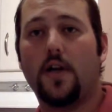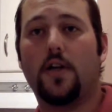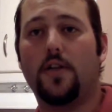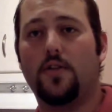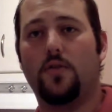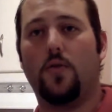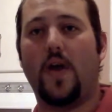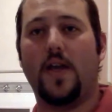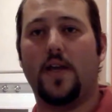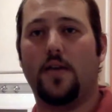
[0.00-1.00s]
are going to do
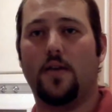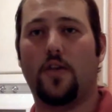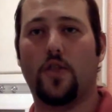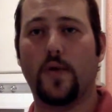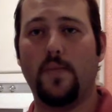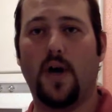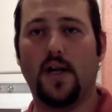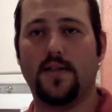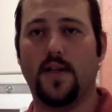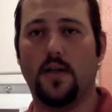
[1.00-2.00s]
a
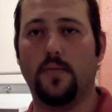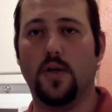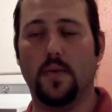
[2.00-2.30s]
3-pot setup here.